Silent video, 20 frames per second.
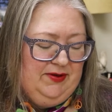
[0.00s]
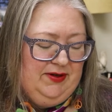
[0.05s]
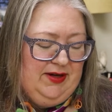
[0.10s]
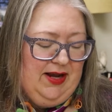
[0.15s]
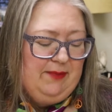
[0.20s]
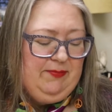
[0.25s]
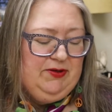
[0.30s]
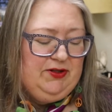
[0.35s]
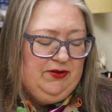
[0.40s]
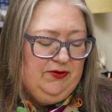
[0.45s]

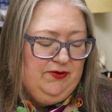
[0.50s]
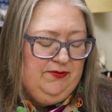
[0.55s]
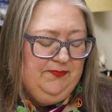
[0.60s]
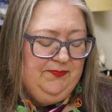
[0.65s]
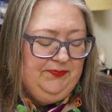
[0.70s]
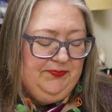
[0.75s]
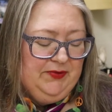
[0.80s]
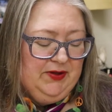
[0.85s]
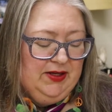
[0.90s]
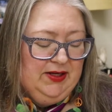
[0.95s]
episode,
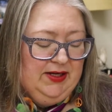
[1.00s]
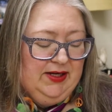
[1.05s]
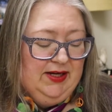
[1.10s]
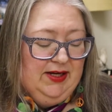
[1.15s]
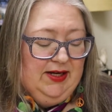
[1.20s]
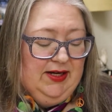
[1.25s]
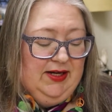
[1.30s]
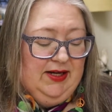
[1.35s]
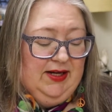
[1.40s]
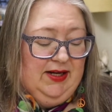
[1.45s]

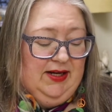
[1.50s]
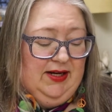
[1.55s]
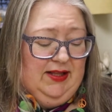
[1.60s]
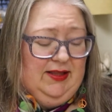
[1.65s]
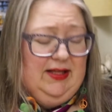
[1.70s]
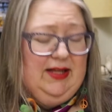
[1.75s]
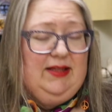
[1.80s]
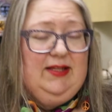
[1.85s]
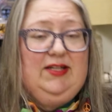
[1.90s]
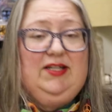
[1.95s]

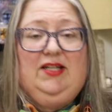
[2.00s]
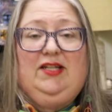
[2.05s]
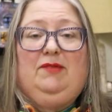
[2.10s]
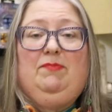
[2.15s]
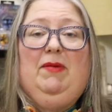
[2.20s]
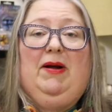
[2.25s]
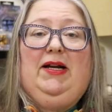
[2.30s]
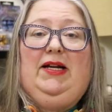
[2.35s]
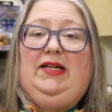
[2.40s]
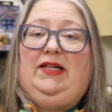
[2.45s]
that this
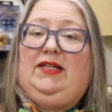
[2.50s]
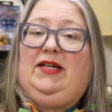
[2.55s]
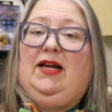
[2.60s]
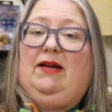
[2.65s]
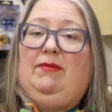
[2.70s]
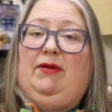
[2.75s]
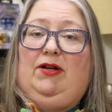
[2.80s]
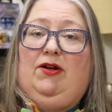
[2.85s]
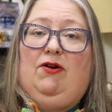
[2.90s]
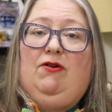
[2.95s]
money is
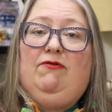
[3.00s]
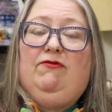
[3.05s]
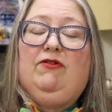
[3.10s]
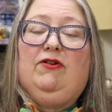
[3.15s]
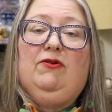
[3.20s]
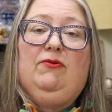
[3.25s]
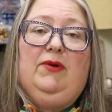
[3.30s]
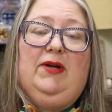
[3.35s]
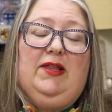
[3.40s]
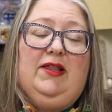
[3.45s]
coming
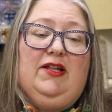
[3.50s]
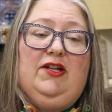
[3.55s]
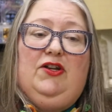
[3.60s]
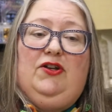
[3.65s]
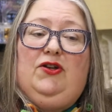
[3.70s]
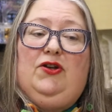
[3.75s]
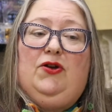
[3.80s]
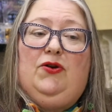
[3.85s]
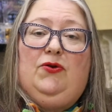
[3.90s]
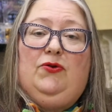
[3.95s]
over with
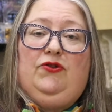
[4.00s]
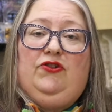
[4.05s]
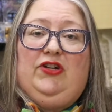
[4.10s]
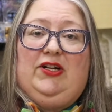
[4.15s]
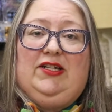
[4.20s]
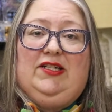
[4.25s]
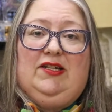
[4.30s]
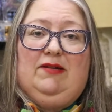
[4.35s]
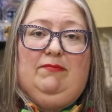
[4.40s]
no checks